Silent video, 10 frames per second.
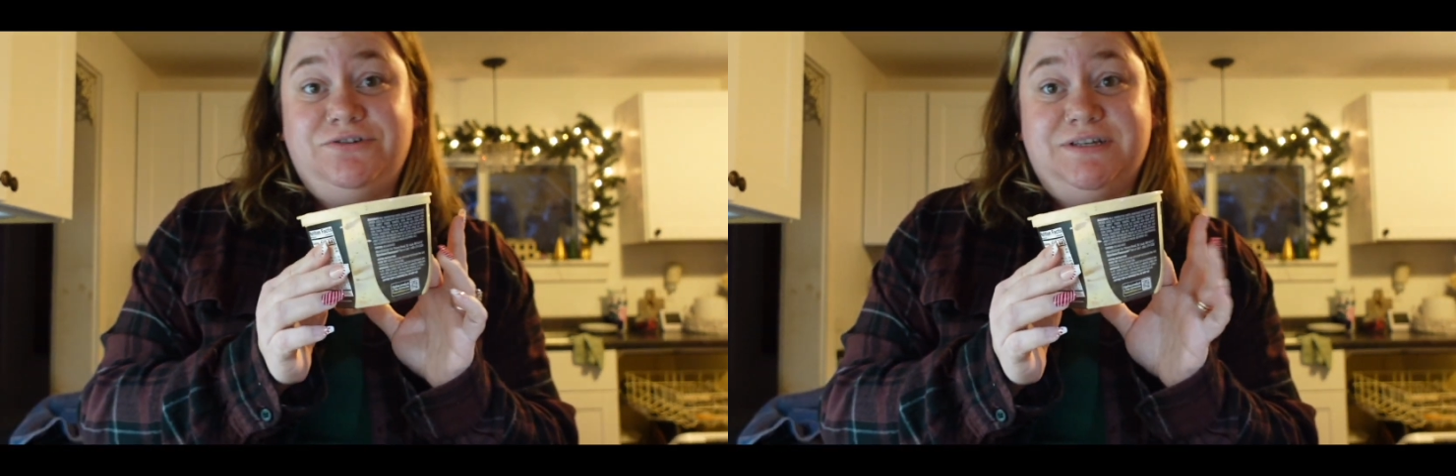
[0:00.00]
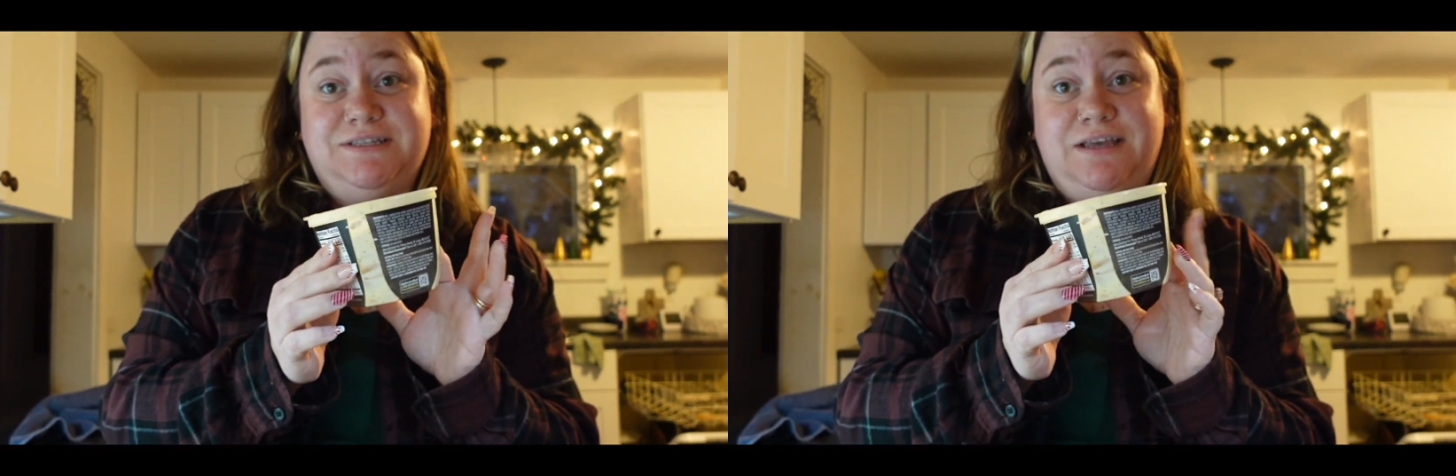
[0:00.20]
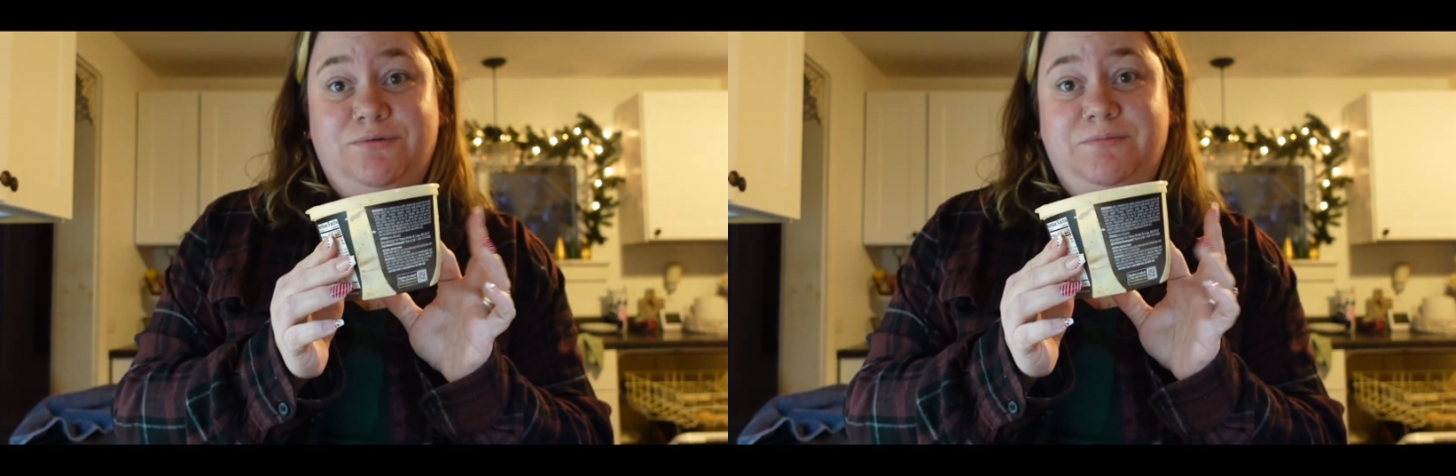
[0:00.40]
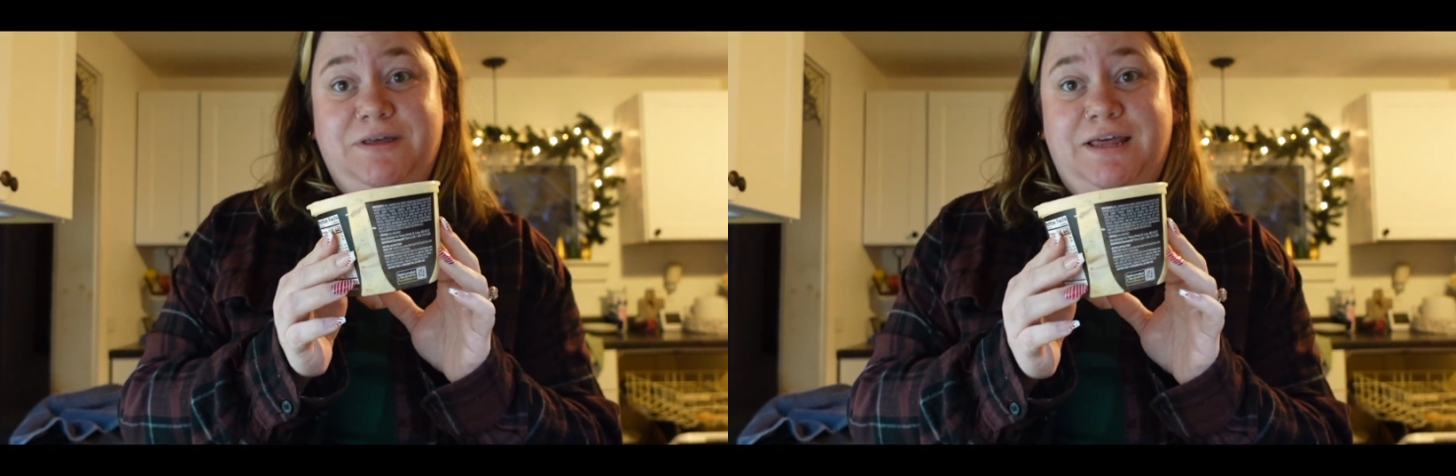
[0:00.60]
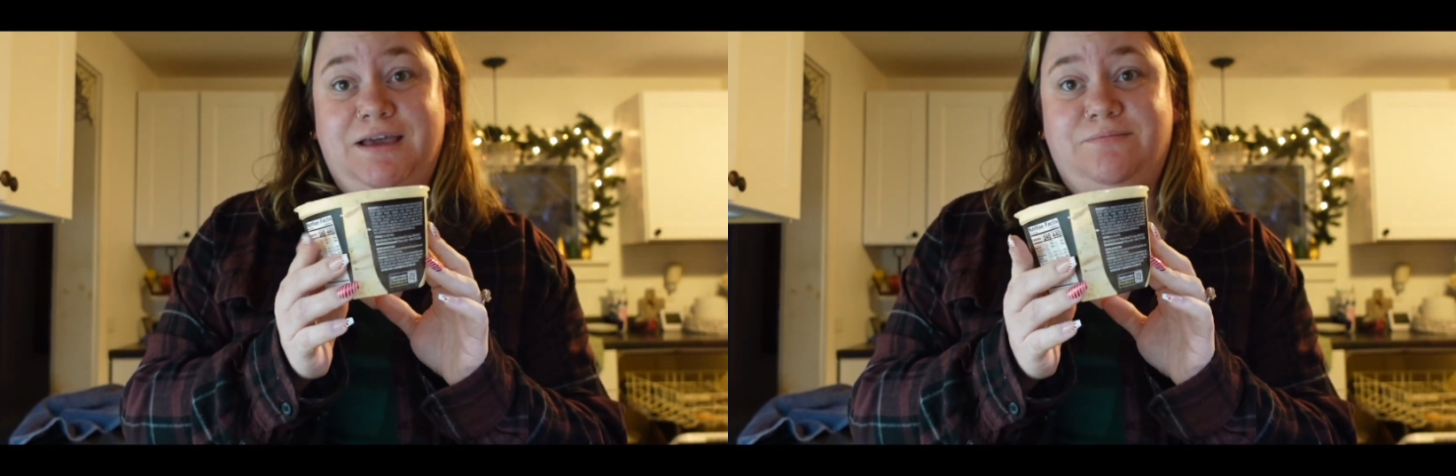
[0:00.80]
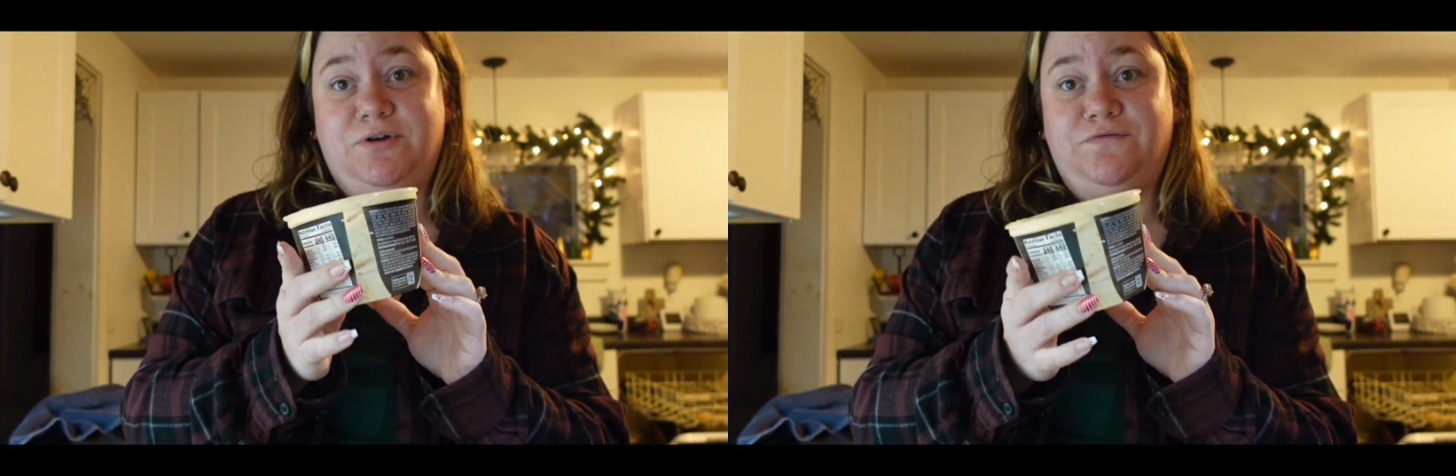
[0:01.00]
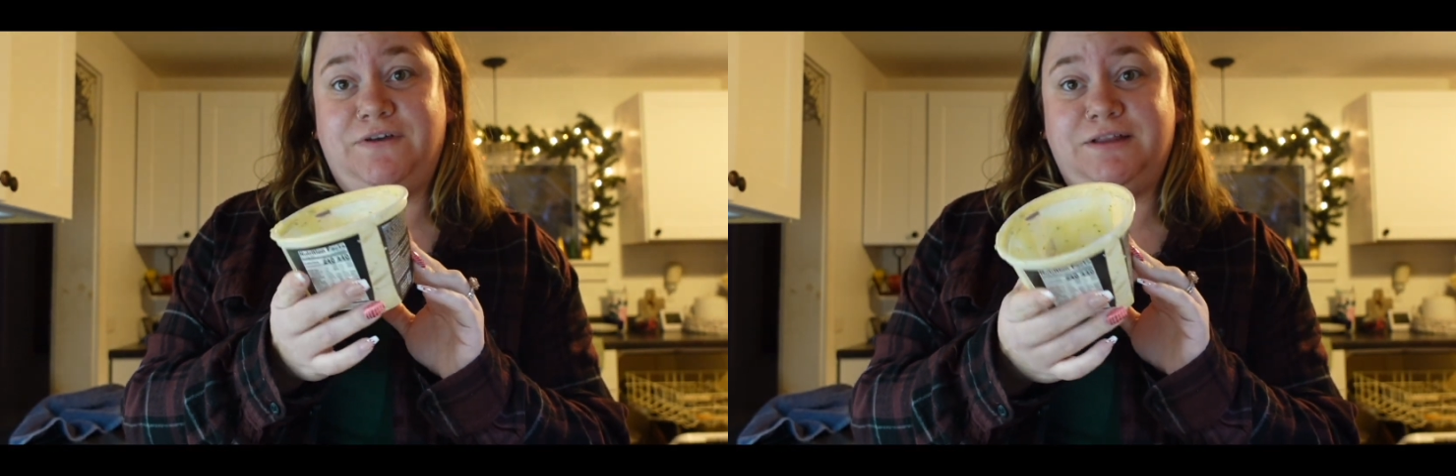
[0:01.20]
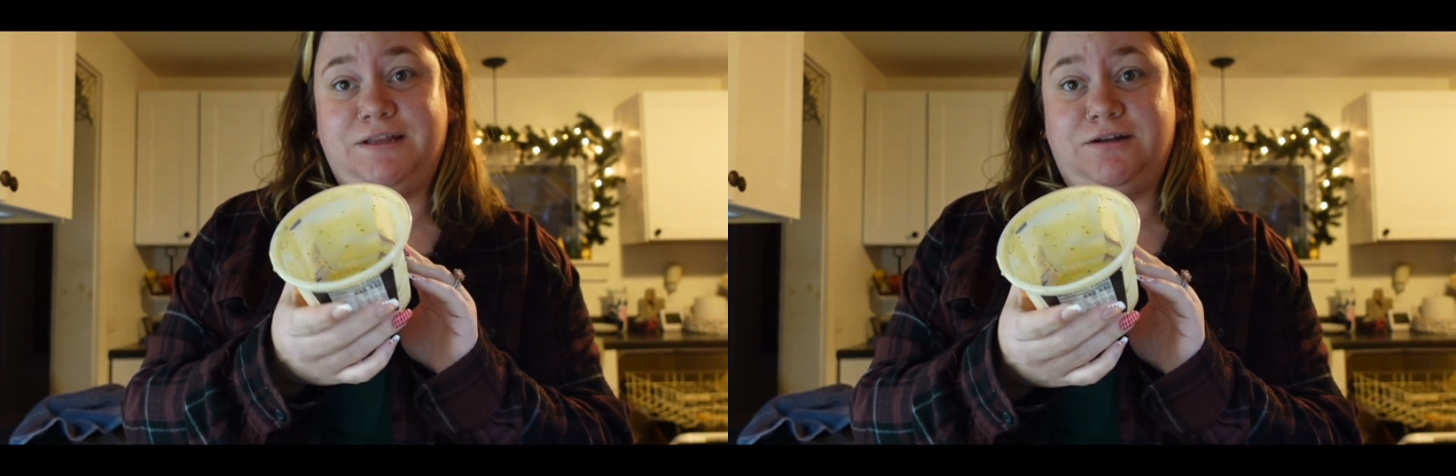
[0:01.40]
because they would be like a
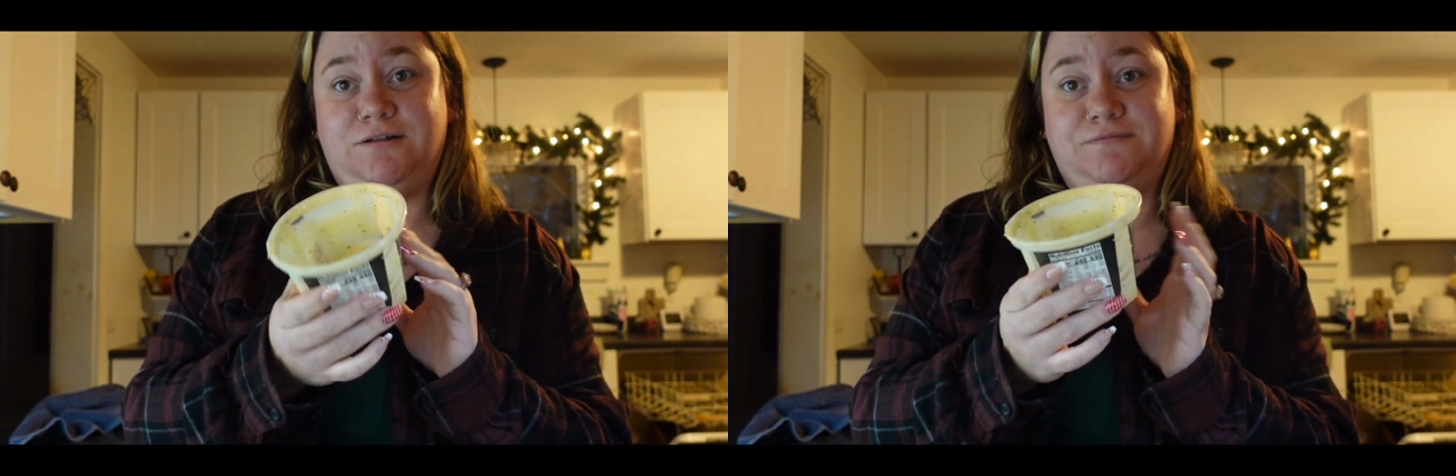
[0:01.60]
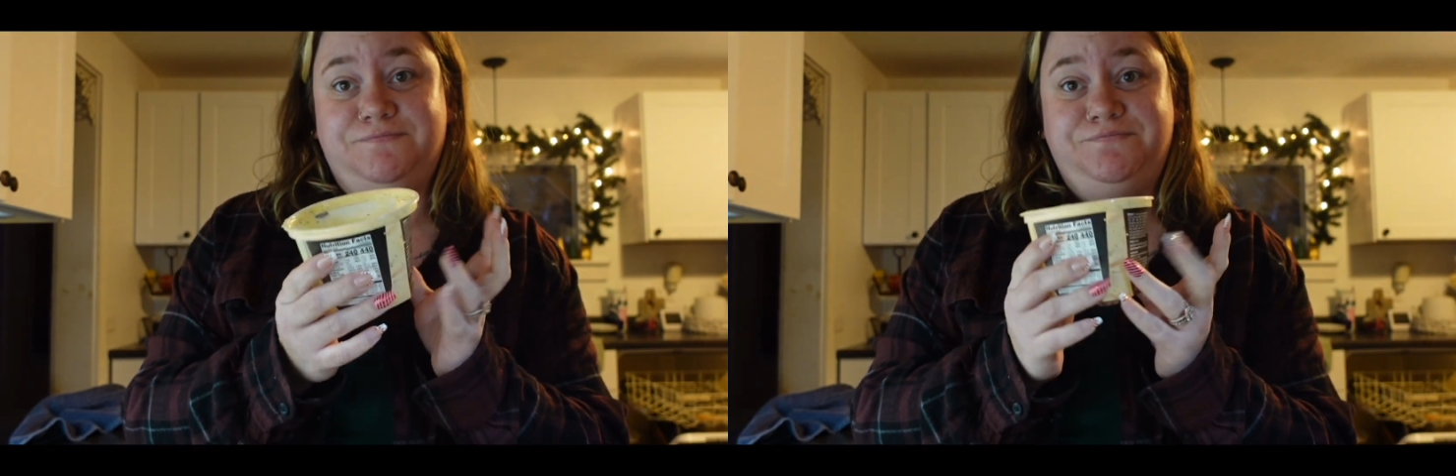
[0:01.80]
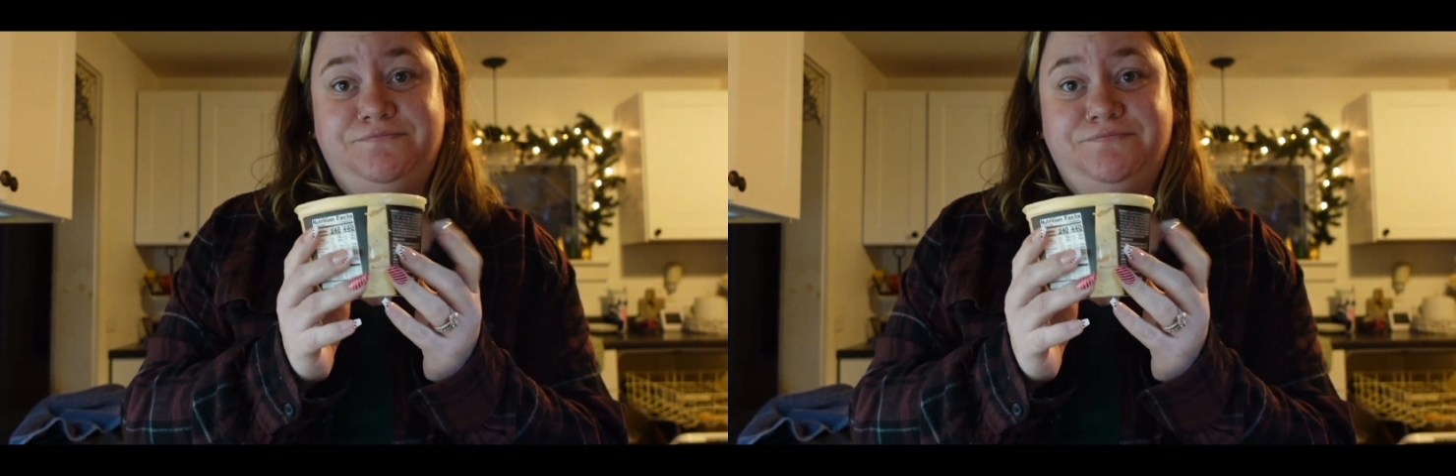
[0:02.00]
perfect little